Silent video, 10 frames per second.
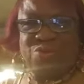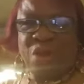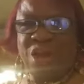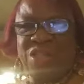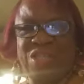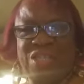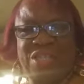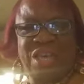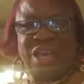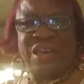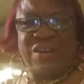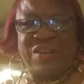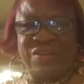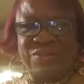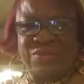watches,
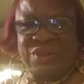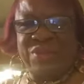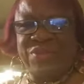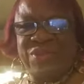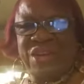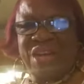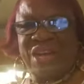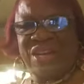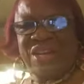hair, whatever you got.